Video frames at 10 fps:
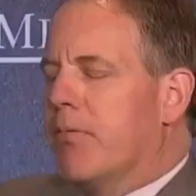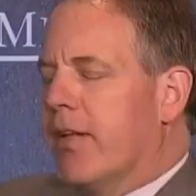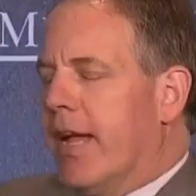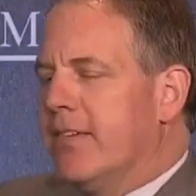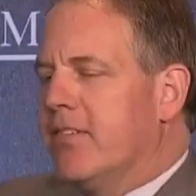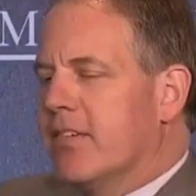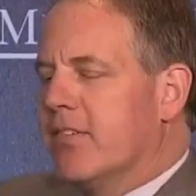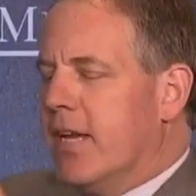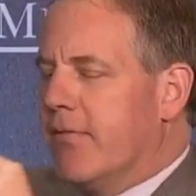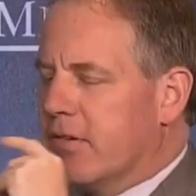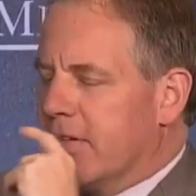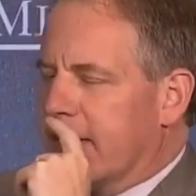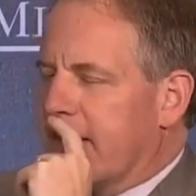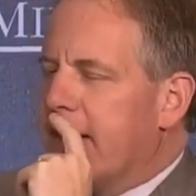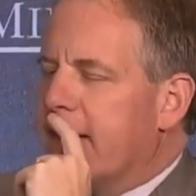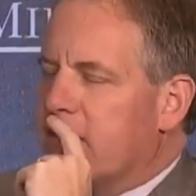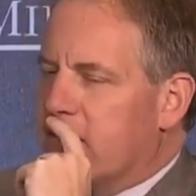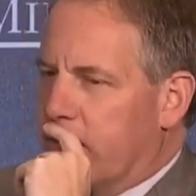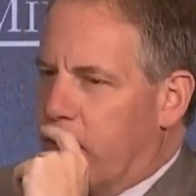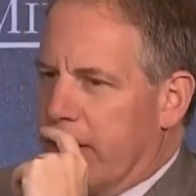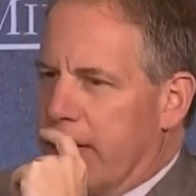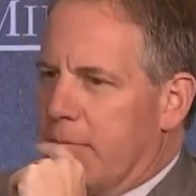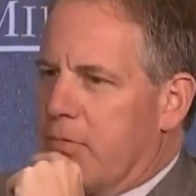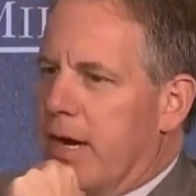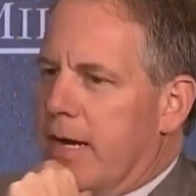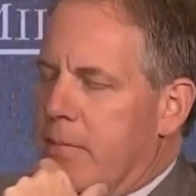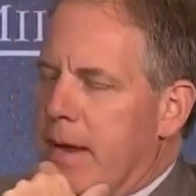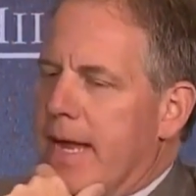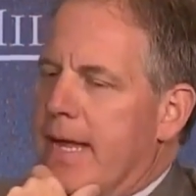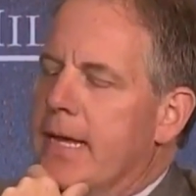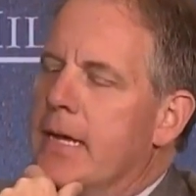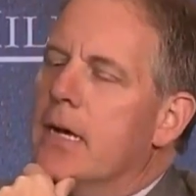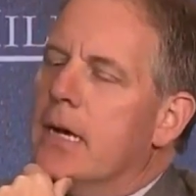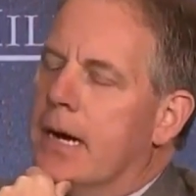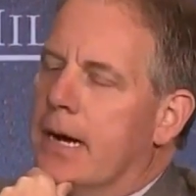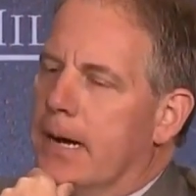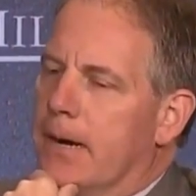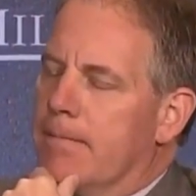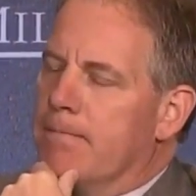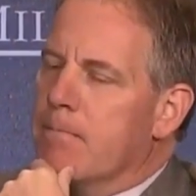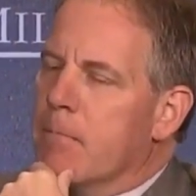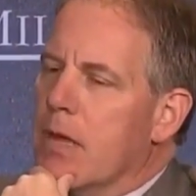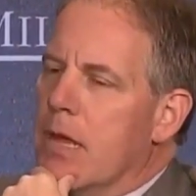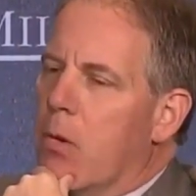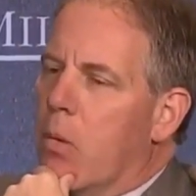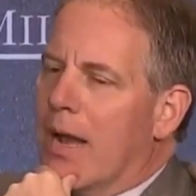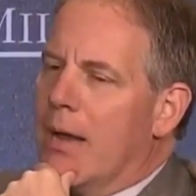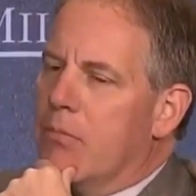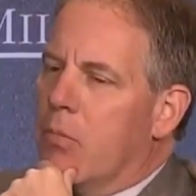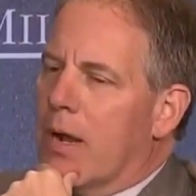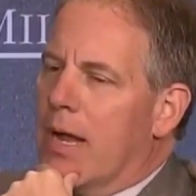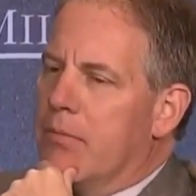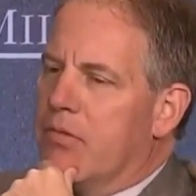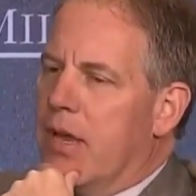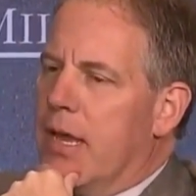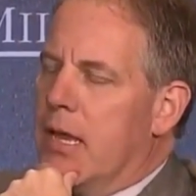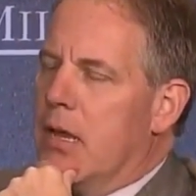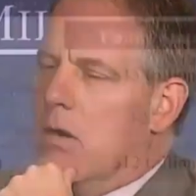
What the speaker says: up slide 16 for a second, 'cause I think this is the point that I'm trying to make. What I'm saying